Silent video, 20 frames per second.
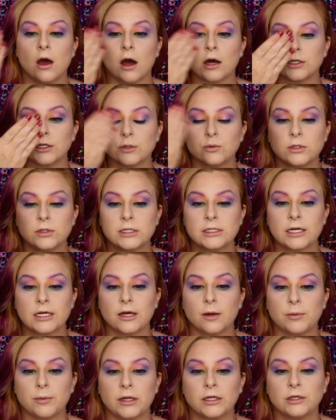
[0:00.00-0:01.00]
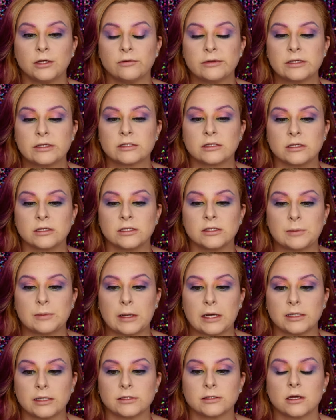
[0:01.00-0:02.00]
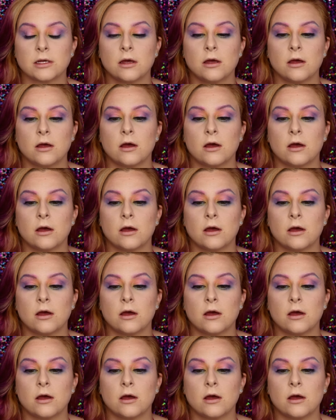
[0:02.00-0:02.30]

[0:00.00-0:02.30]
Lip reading: I don't want to take up any of this lid space.